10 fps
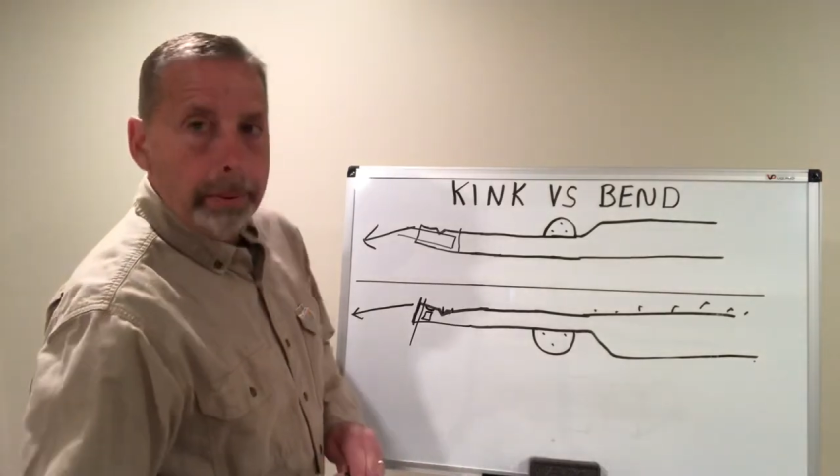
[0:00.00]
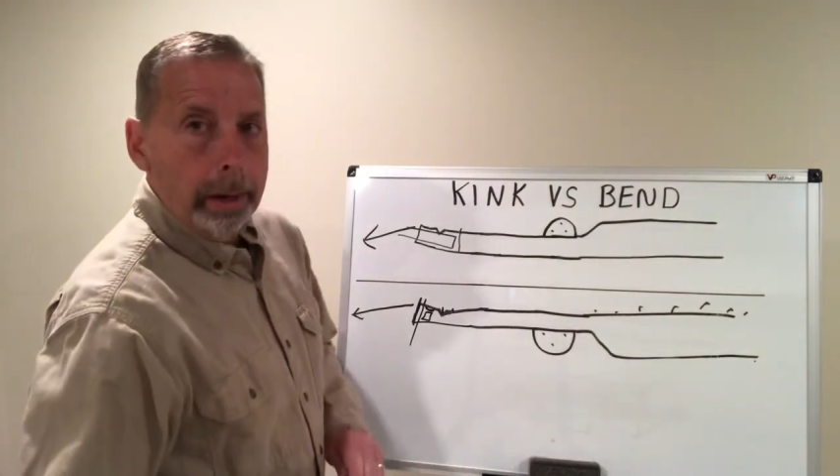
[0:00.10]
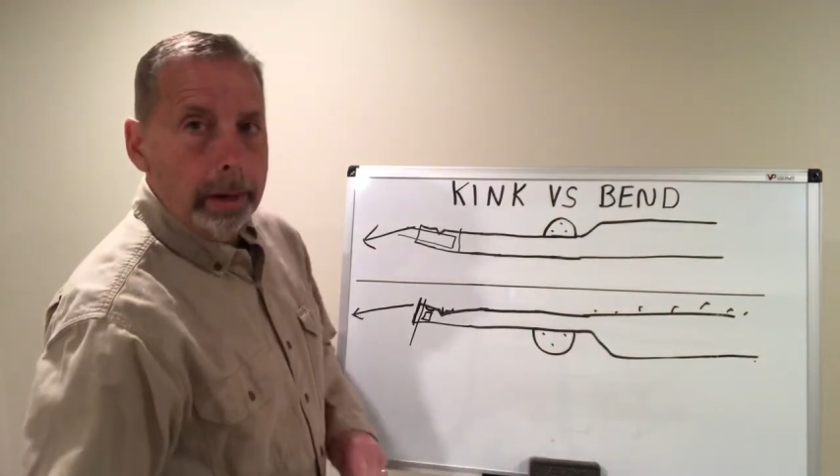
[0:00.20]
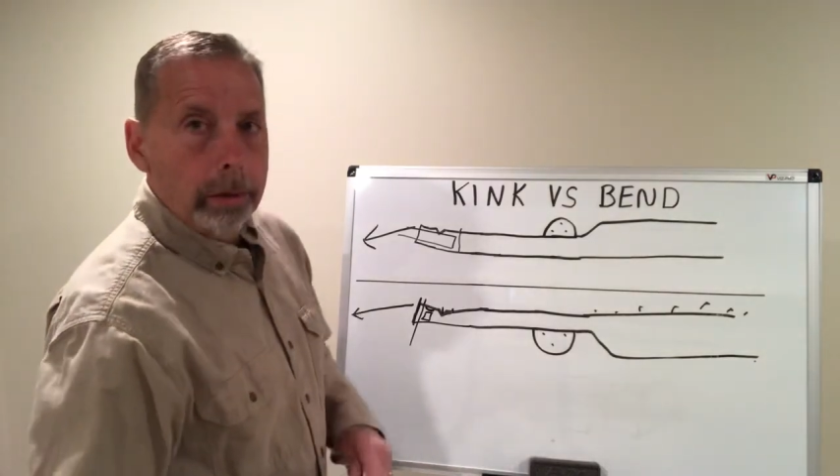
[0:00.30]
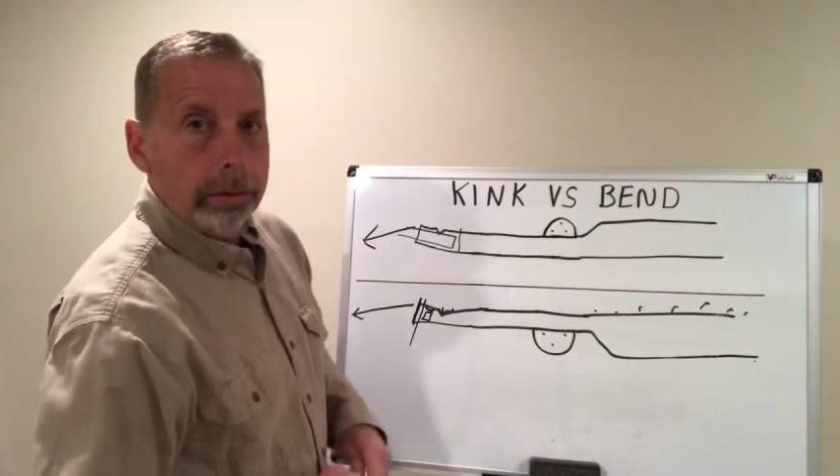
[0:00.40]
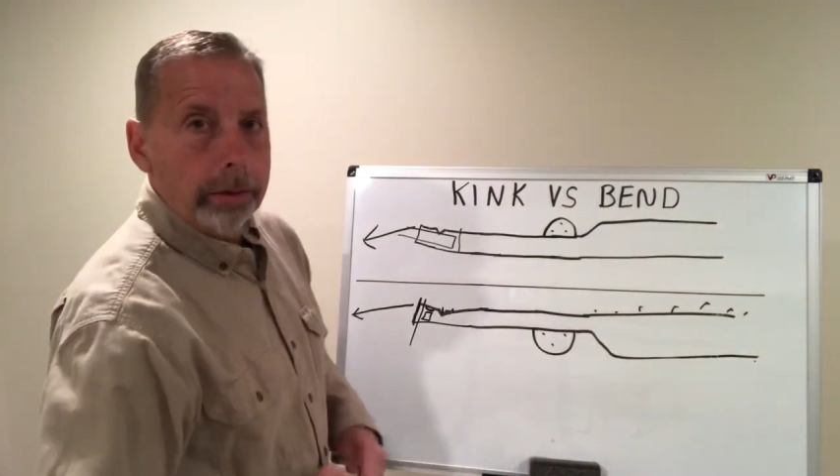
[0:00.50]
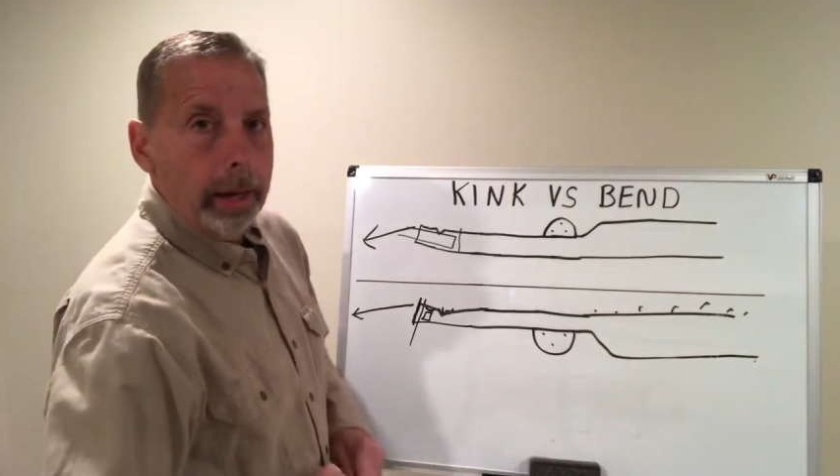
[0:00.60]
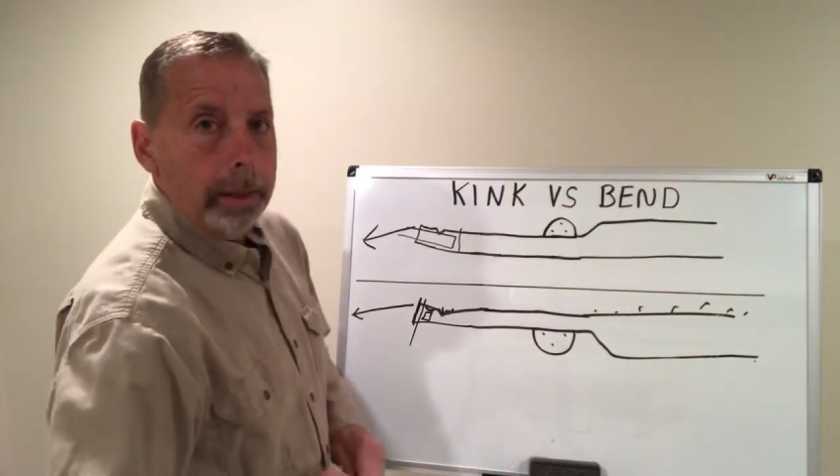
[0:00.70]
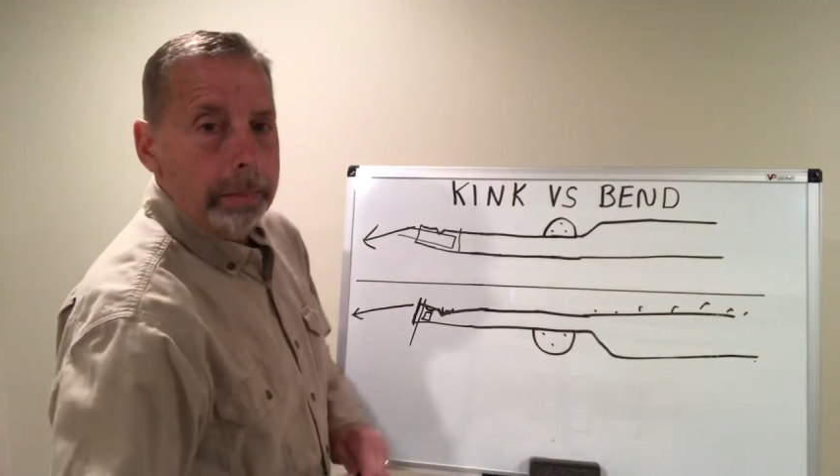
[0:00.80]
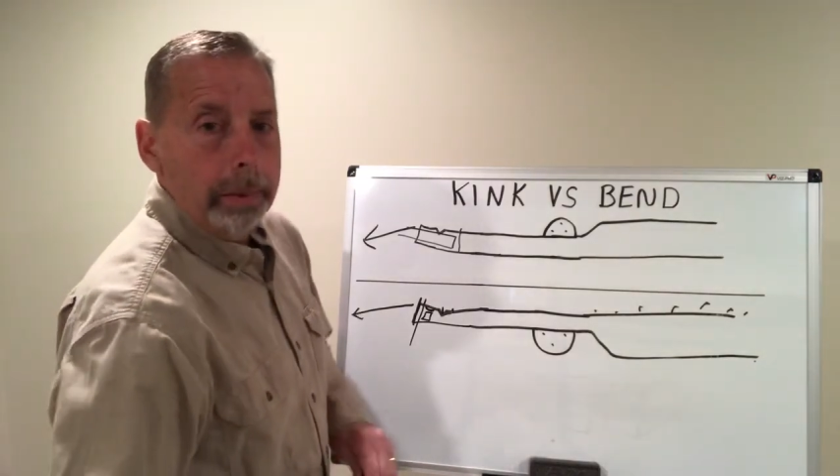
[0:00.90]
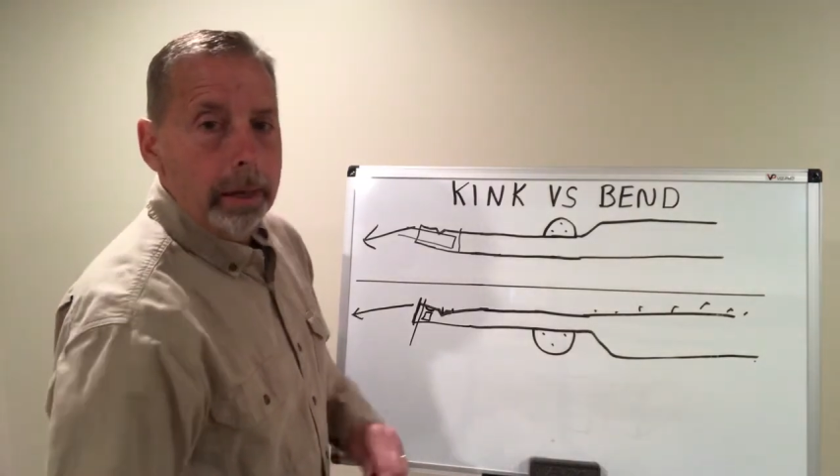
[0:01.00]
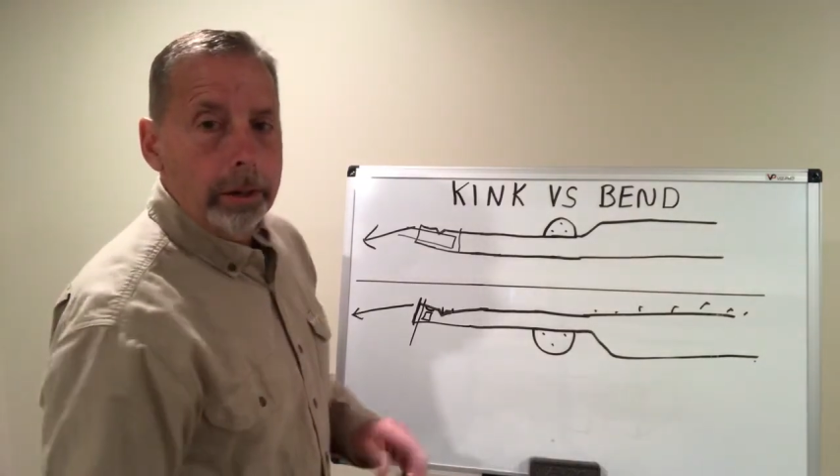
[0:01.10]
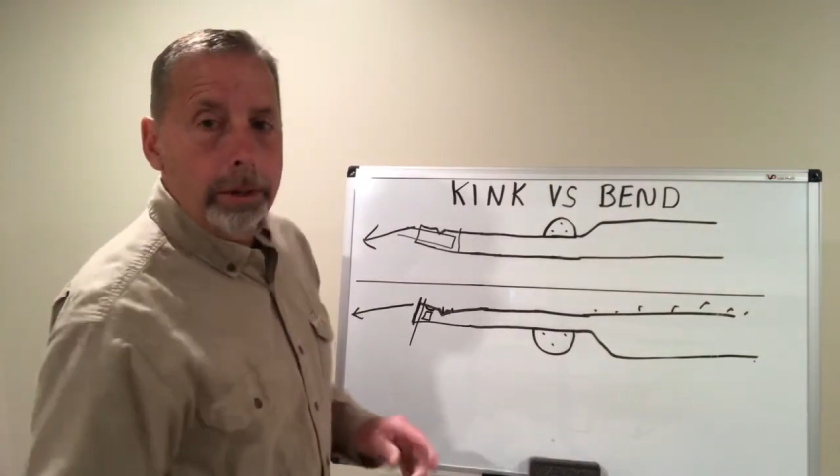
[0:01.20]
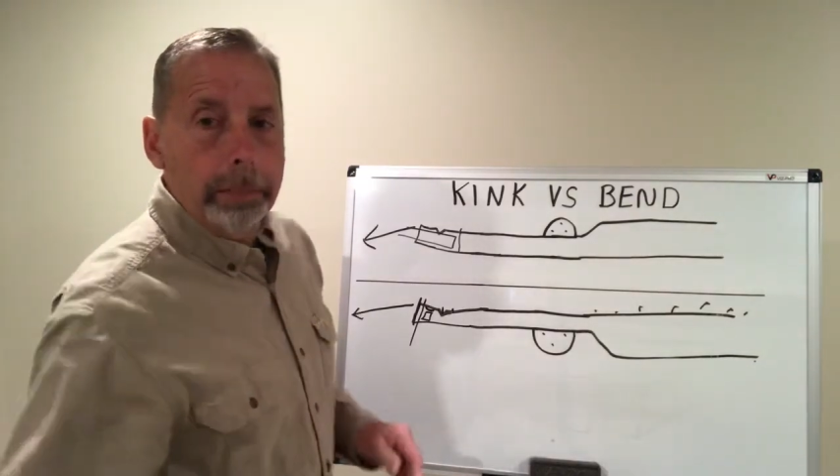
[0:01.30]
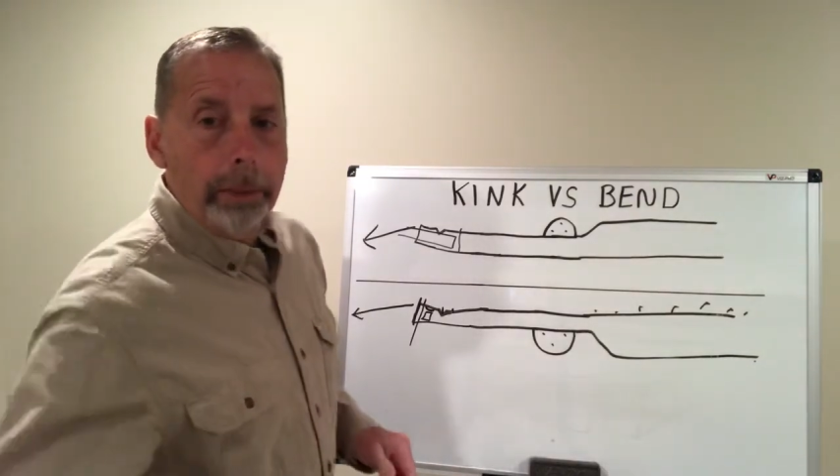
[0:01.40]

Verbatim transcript: but it looks like it'd be a good